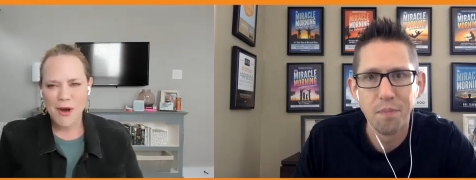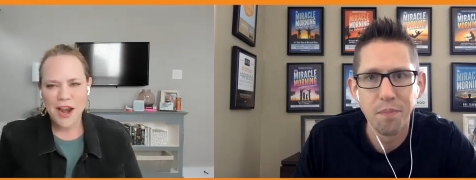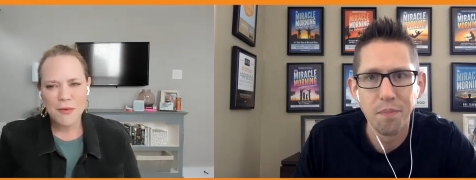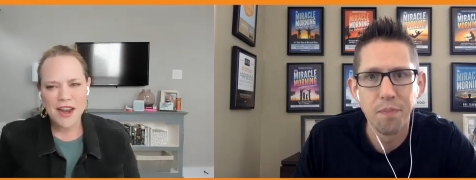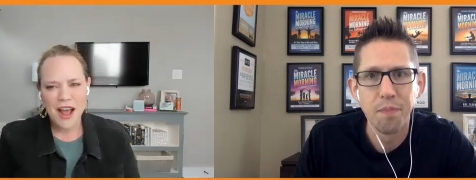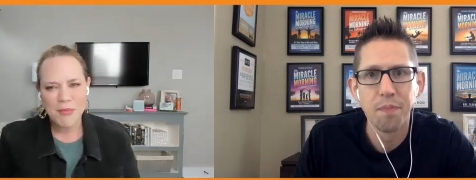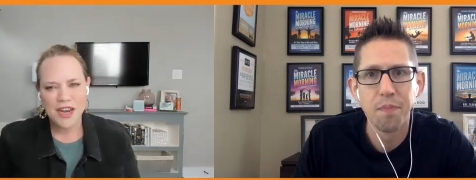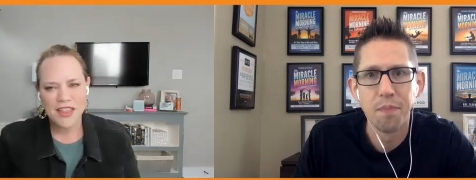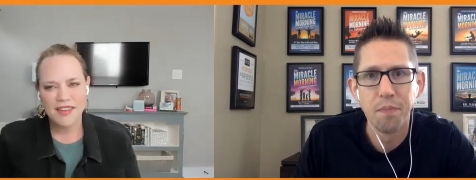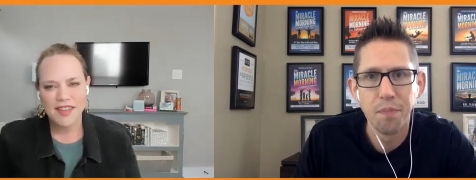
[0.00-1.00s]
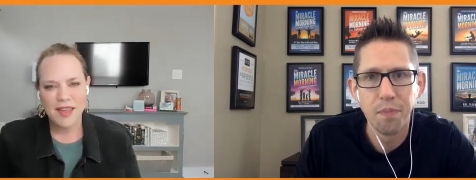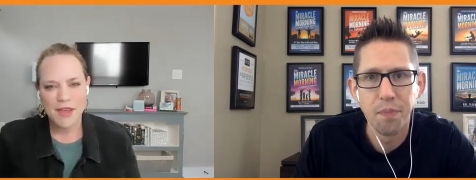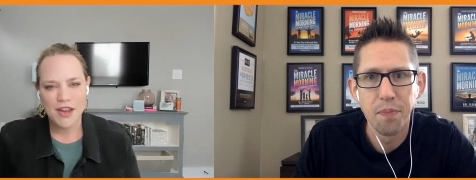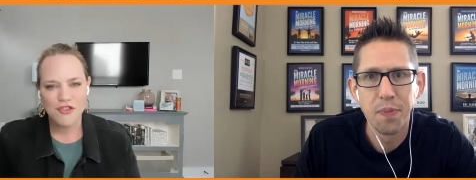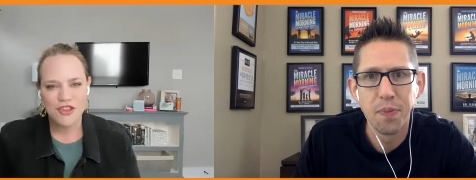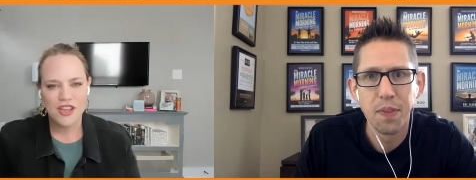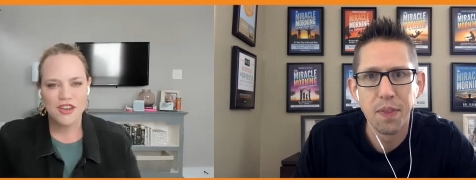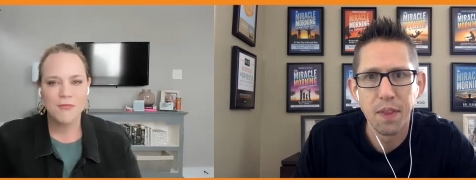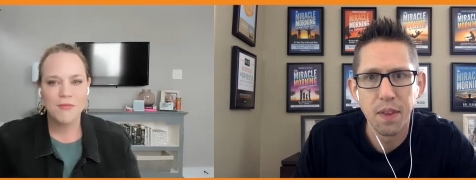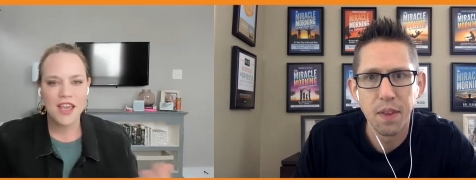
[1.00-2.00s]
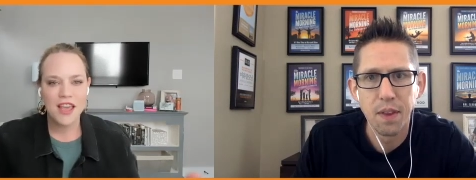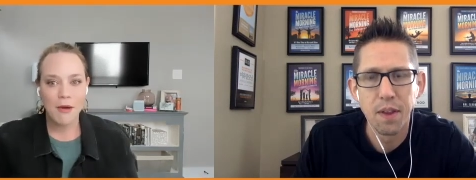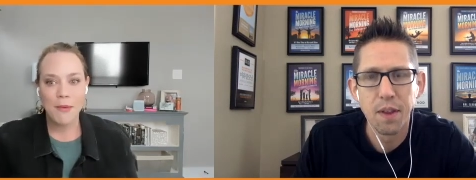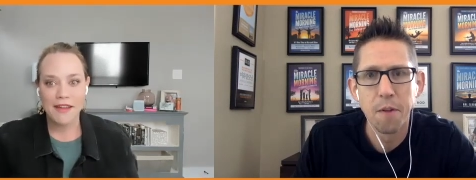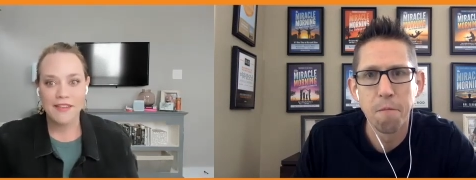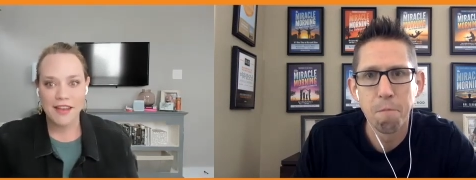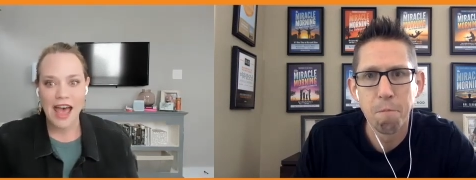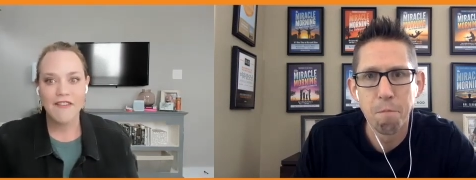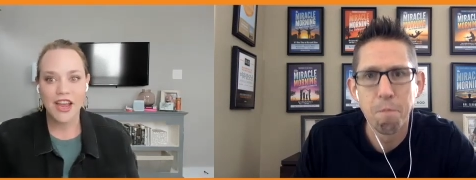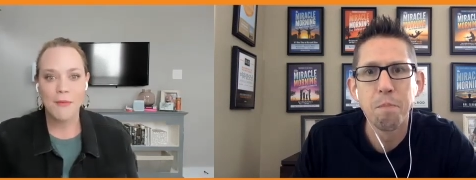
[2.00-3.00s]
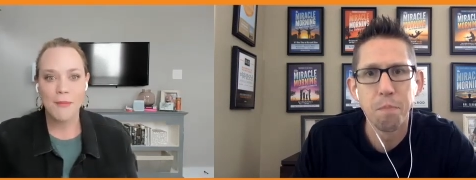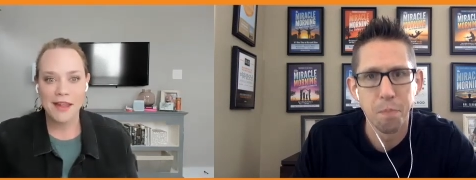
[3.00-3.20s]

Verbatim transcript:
Speaker 1: why are we not putting the same energy into being our best, having our